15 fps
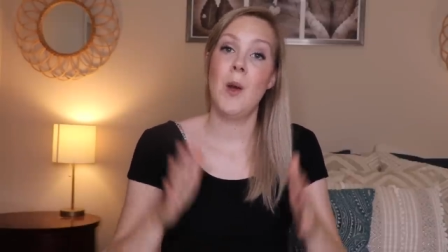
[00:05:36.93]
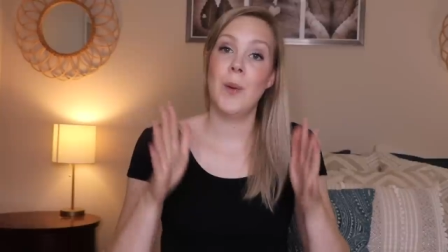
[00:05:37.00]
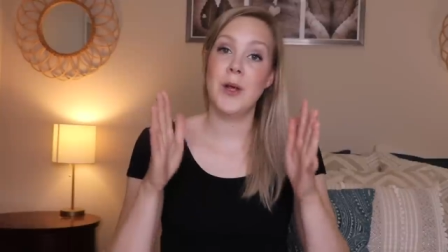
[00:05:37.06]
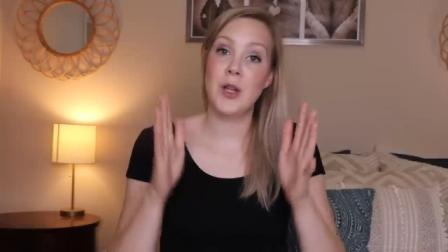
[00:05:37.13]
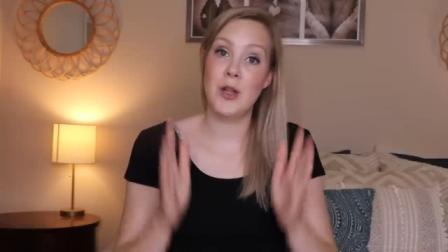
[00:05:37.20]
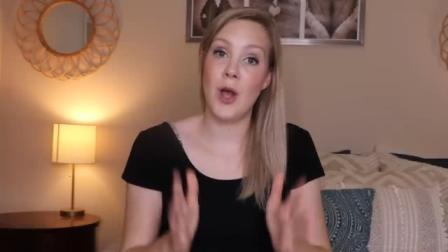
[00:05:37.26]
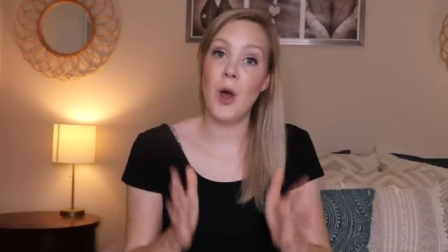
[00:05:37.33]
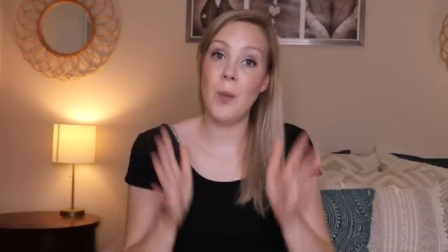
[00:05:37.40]
We
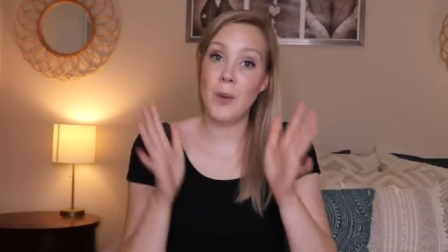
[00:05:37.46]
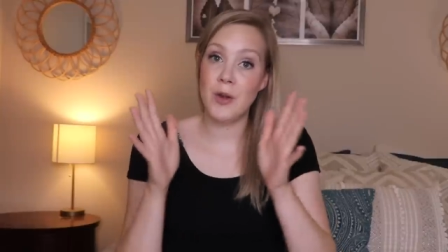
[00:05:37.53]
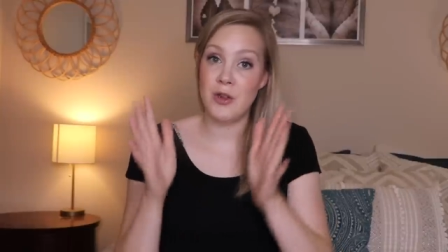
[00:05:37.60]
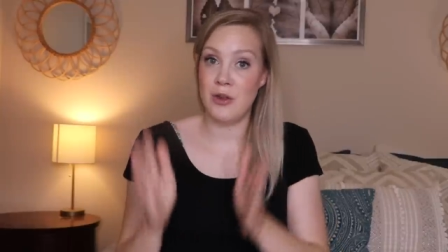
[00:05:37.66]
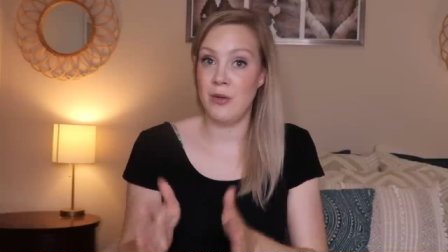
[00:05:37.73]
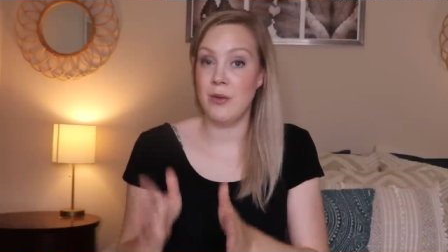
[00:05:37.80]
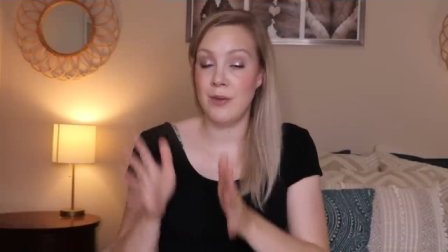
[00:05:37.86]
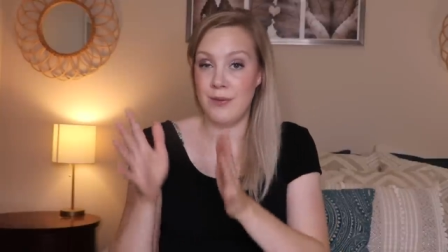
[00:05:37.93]
don't
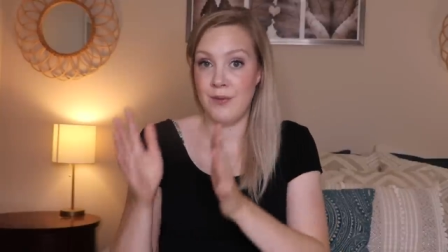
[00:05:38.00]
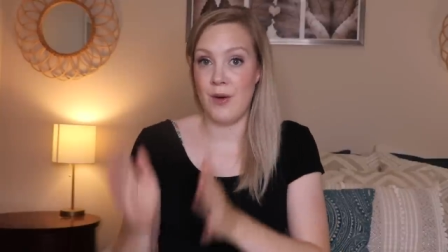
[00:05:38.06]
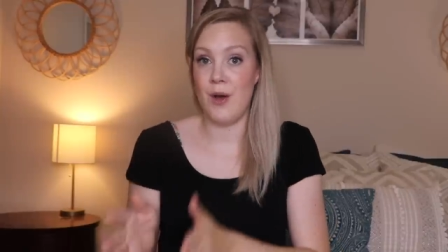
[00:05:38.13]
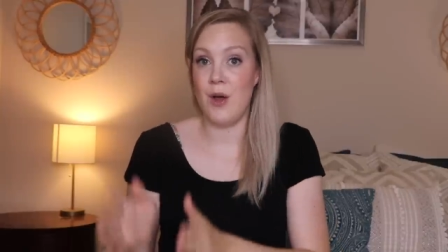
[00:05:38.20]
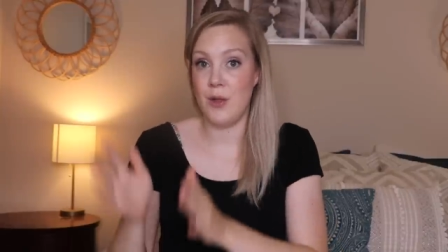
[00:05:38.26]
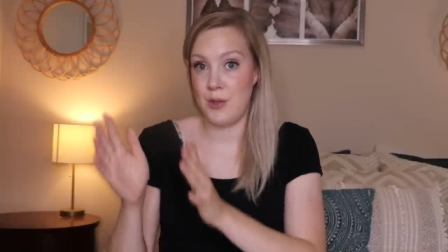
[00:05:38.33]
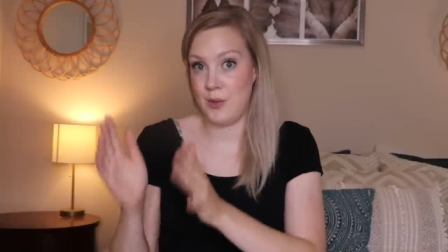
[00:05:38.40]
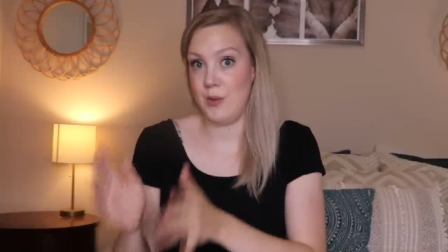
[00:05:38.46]
want you to
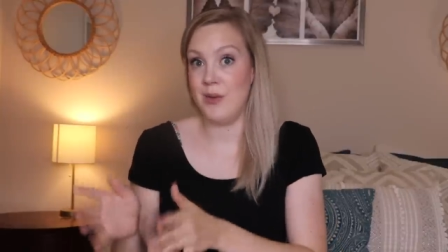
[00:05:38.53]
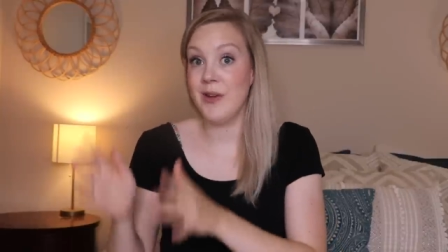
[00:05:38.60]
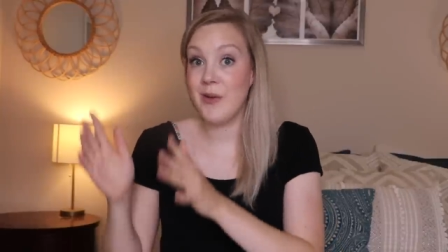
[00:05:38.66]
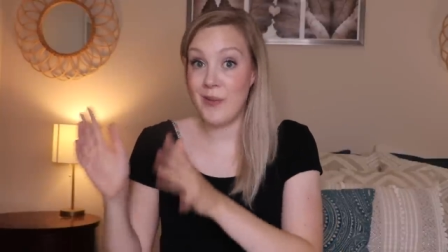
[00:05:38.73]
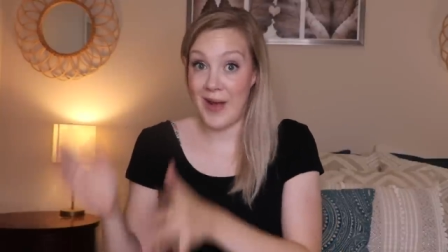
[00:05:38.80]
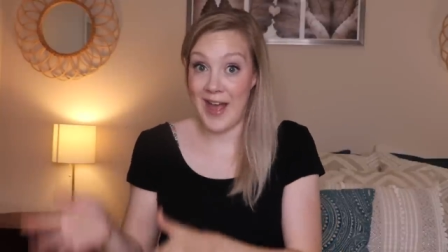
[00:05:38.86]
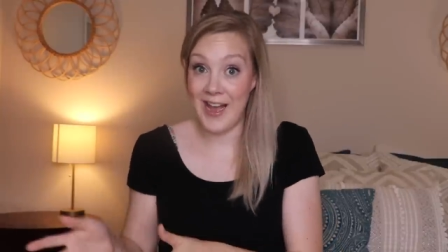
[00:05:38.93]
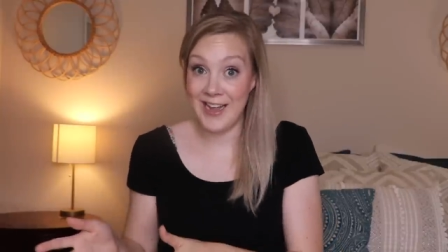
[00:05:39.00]
fall through through the
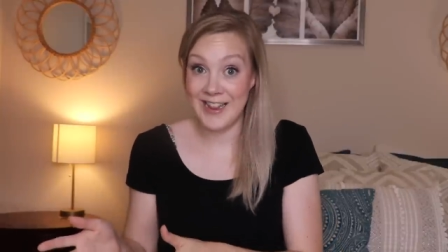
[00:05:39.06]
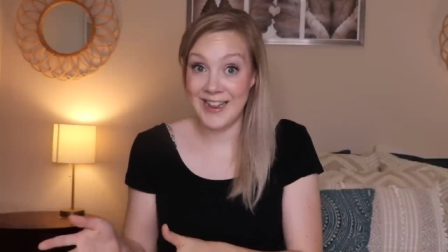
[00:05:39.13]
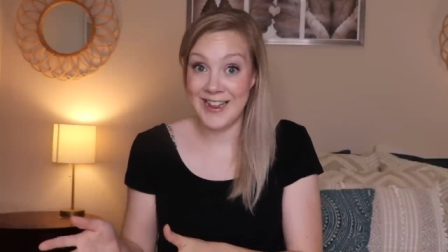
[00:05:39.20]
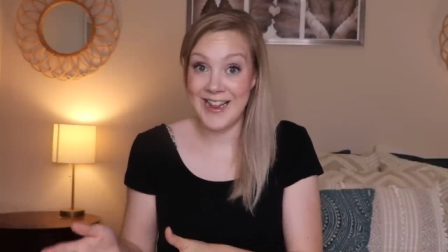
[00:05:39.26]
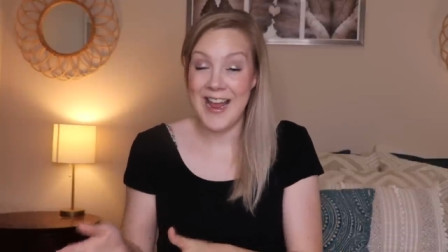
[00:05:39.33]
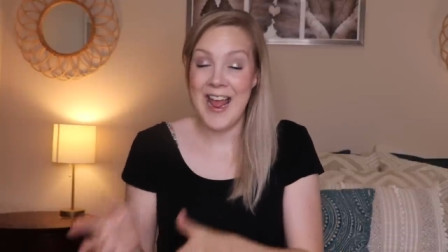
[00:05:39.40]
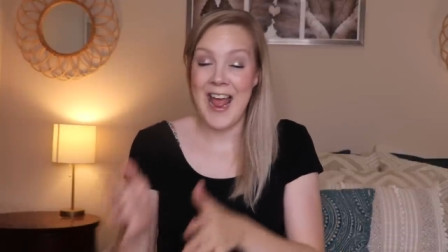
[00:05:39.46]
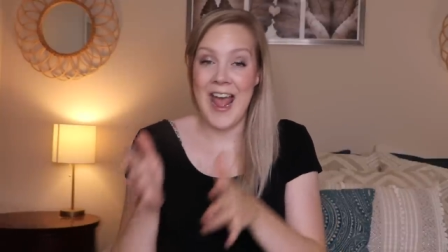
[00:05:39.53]
cracks